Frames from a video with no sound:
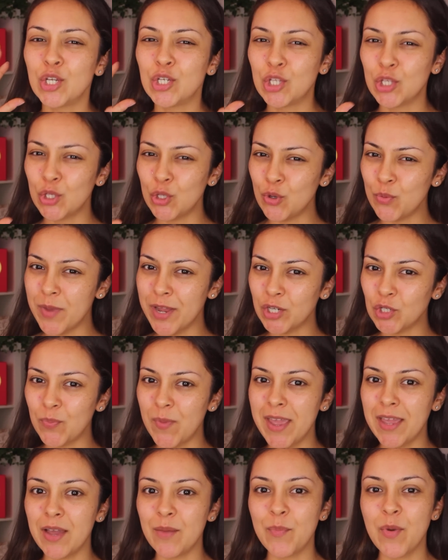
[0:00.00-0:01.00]
too much
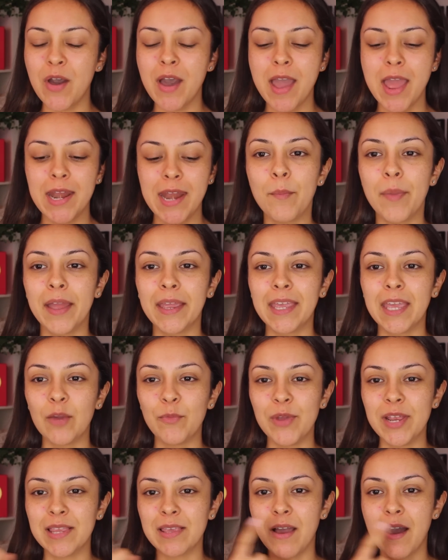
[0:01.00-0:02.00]
makeup on. But
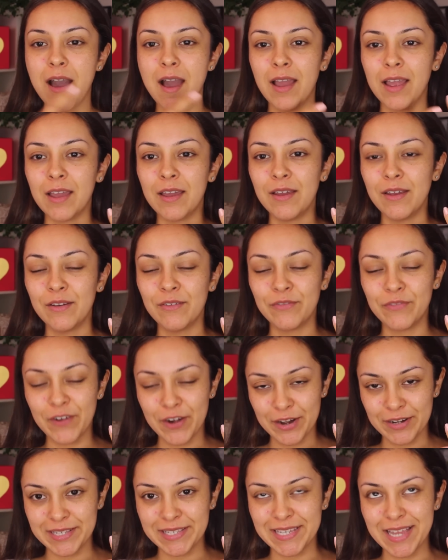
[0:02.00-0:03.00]
can we talk
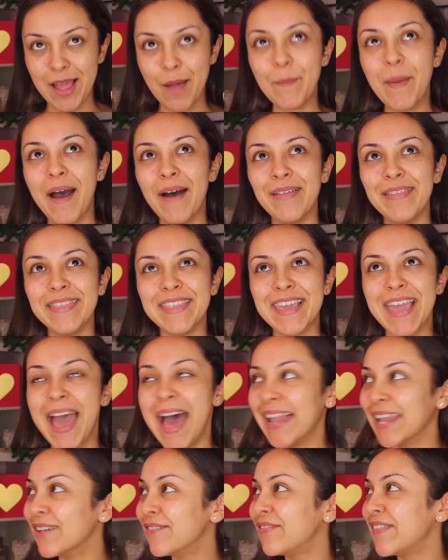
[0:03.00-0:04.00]
first about the
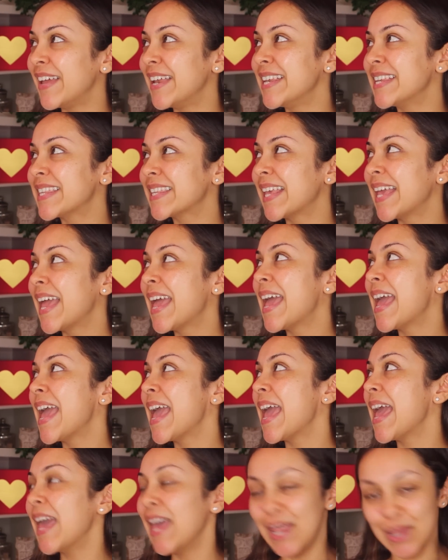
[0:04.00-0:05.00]
elephant
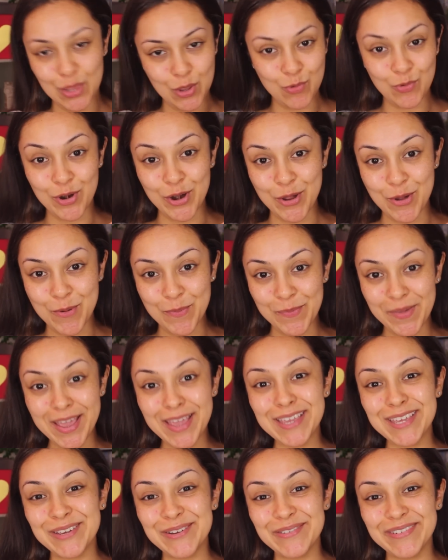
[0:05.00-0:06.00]
in the room.
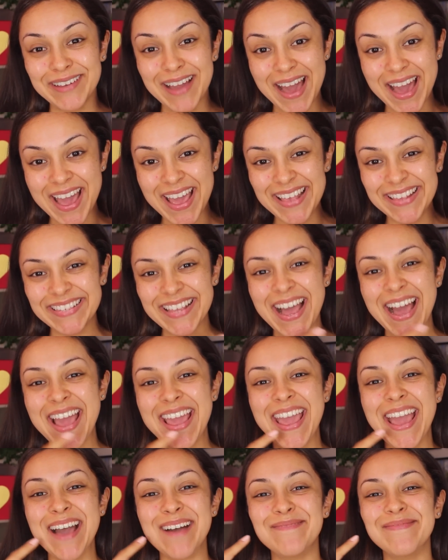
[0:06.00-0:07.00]
You guys,
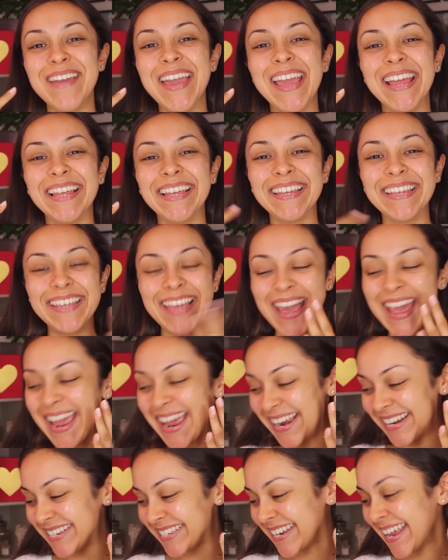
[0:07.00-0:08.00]
I am
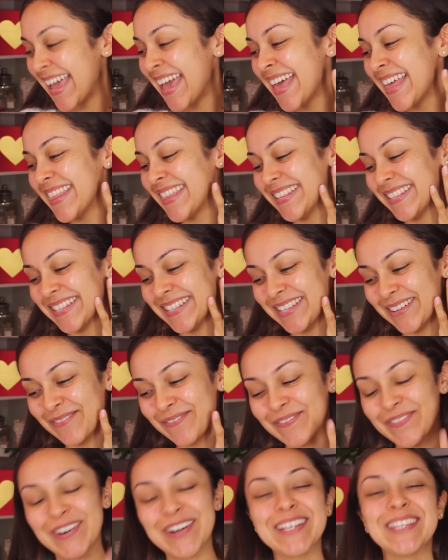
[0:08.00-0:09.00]
engaged. This is the
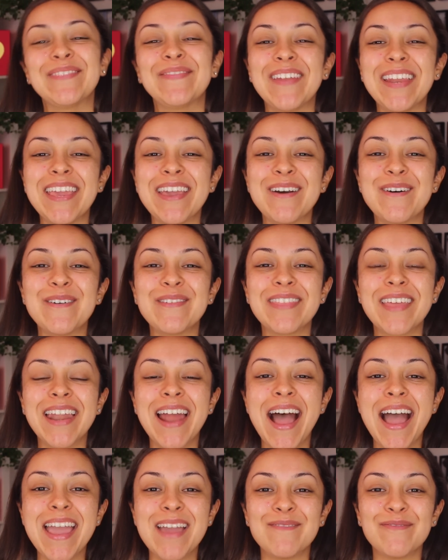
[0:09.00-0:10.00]
first video
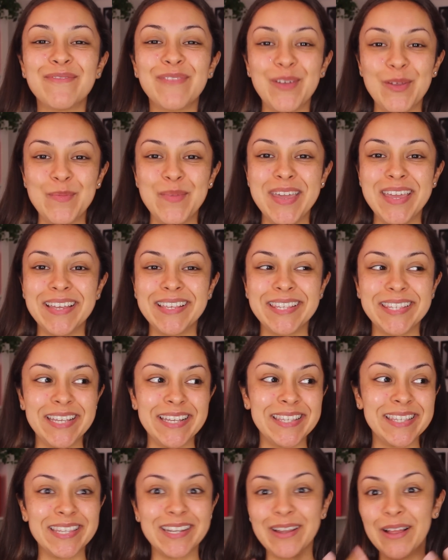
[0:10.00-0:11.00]
that I am filming
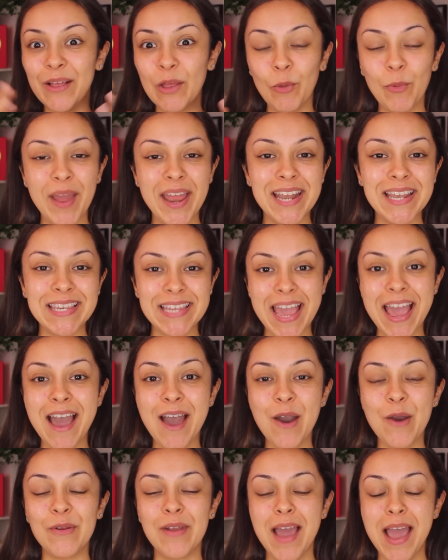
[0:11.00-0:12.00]
since it all went
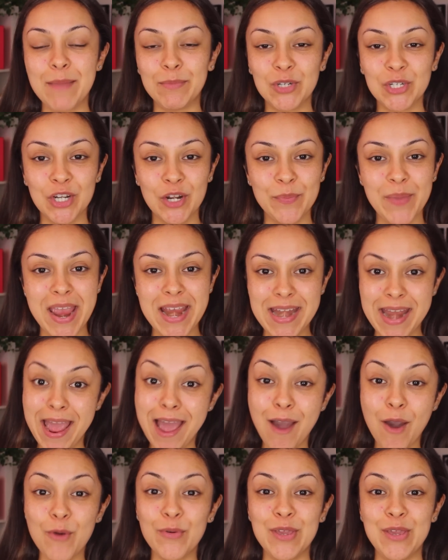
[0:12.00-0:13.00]
down. I'm sure by
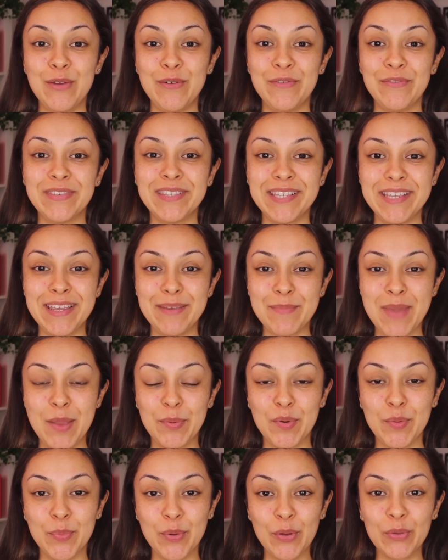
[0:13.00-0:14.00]
now you have seen my
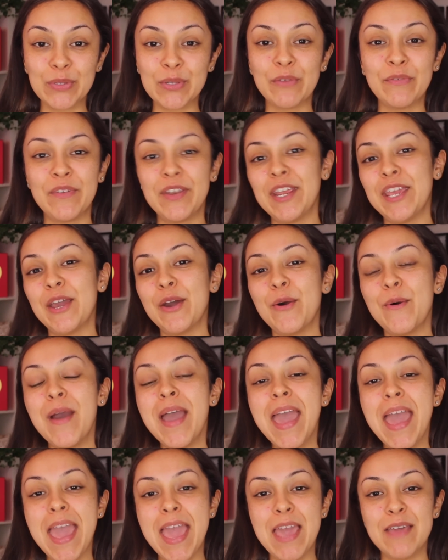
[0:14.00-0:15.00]
proposal video.
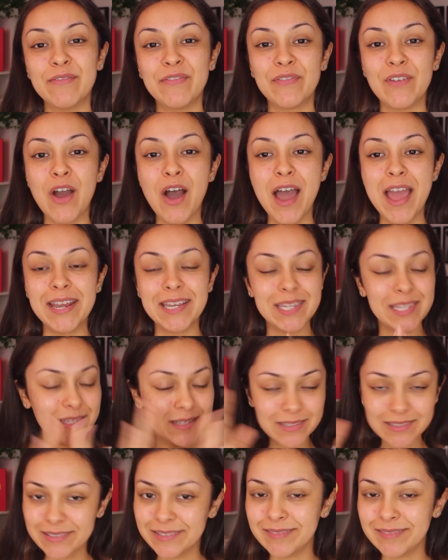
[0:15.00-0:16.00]
If not,
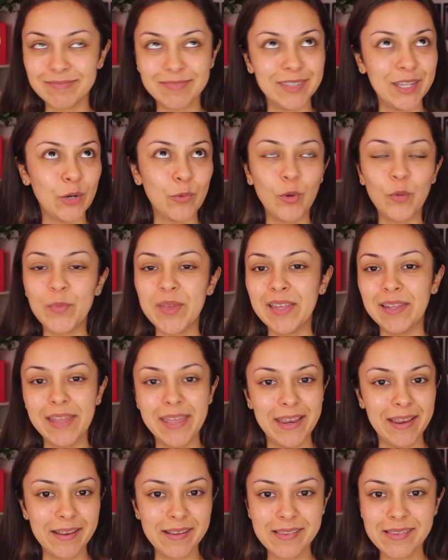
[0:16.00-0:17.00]
there will be
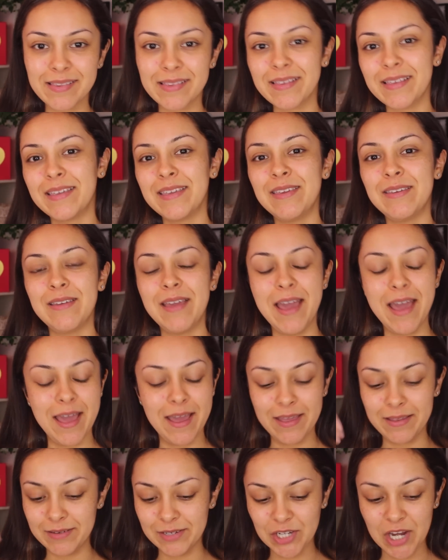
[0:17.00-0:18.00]
links. Uh,
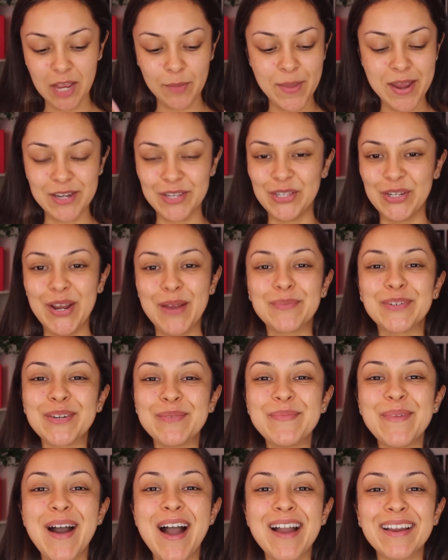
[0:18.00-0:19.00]
check my
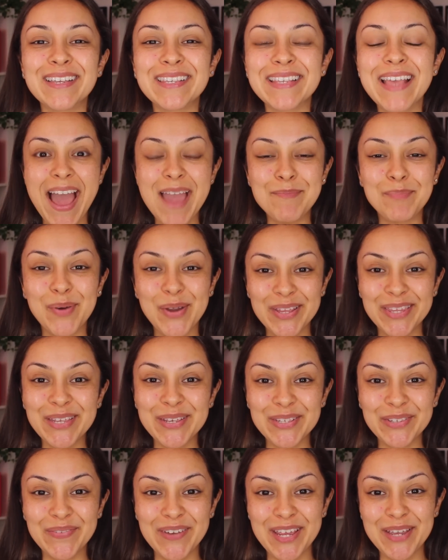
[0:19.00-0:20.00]
description box. I put
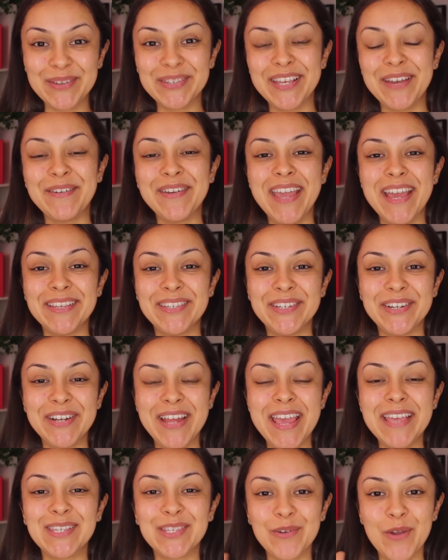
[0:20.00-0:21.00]
those videos out
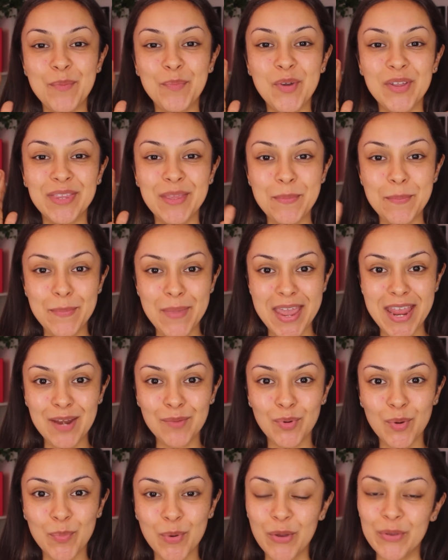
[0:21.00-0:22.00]
yesterday, so I put the
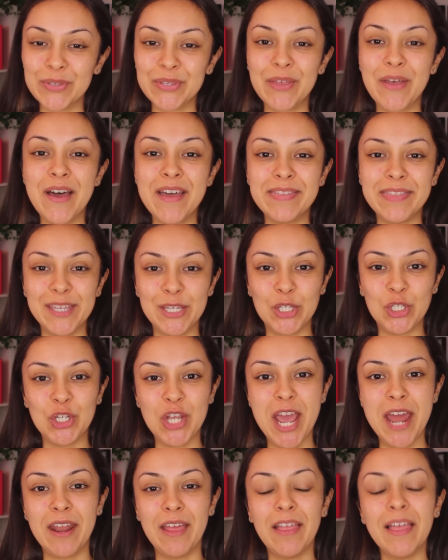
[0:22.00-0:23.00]
main proposal on this
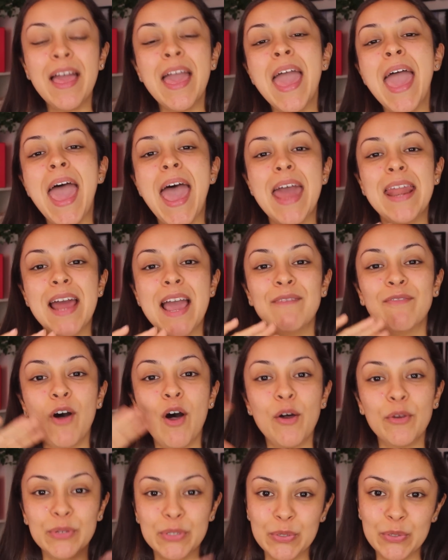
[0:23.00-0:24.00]
channel, and I've
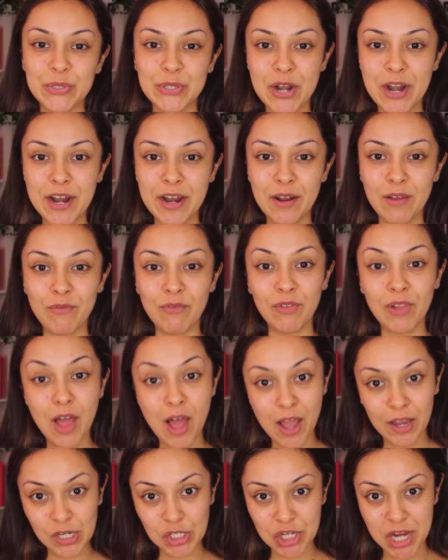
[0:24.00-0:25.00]
also started a
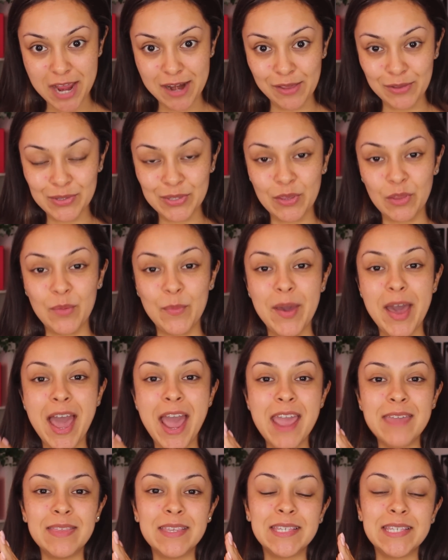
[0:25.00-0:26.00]
vlog channel, so the
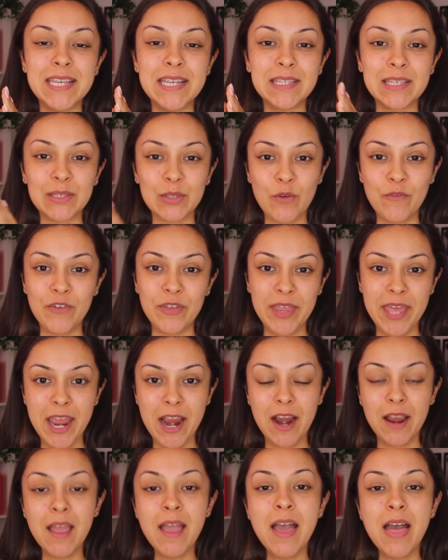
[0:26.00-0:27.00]
behind the scenes is over
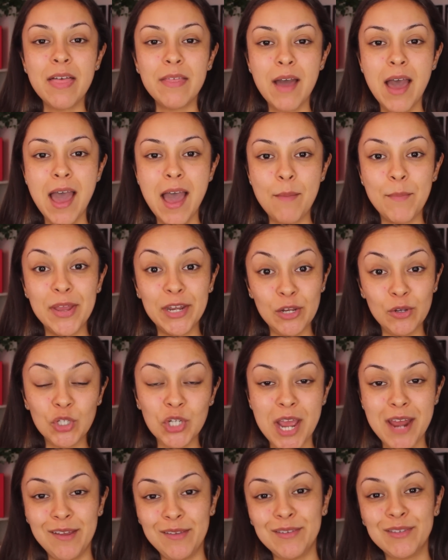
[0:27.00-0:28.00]
there. Uh, my new
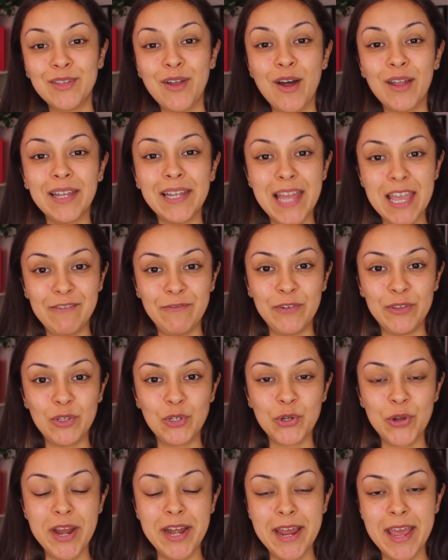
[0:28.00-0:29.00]
channel is called Life with
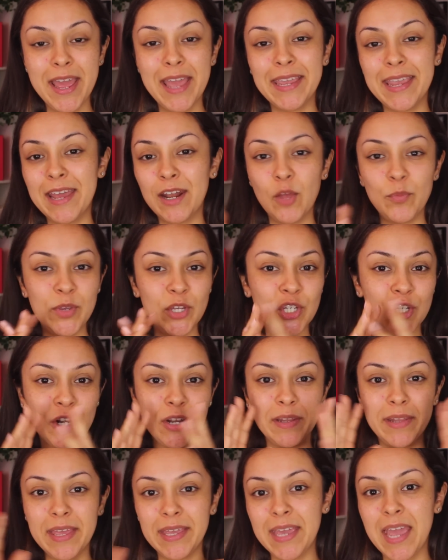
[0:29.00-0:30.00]
Trina. Again, I'll be sure
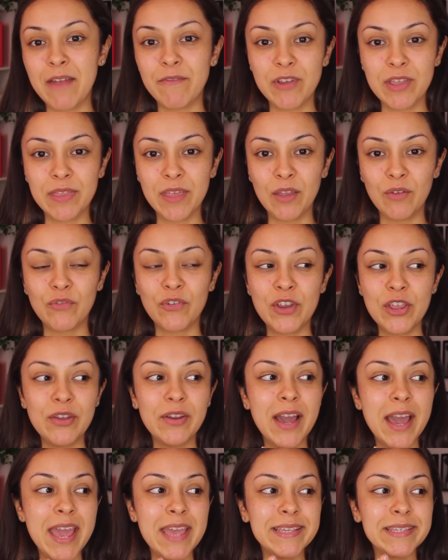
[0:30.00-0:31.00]
to link everything for you
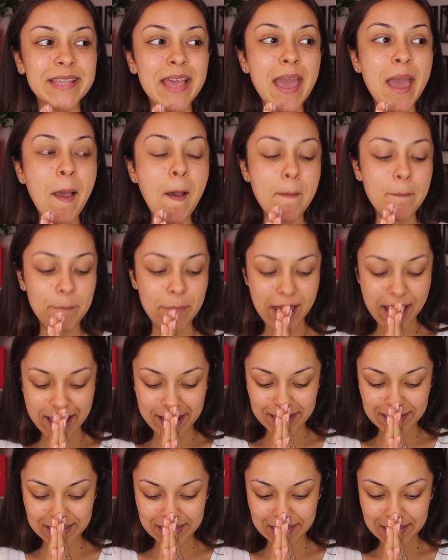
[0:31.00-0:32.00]
guys,
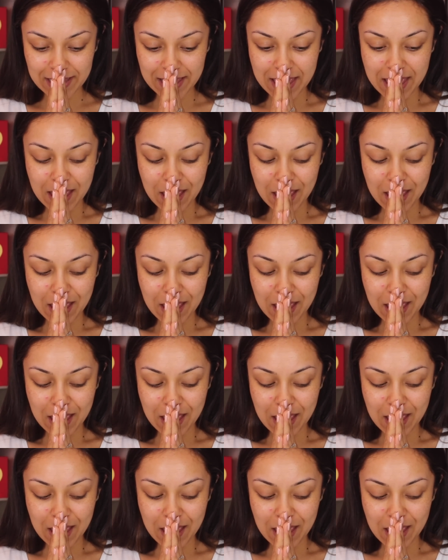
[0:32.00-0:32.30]
but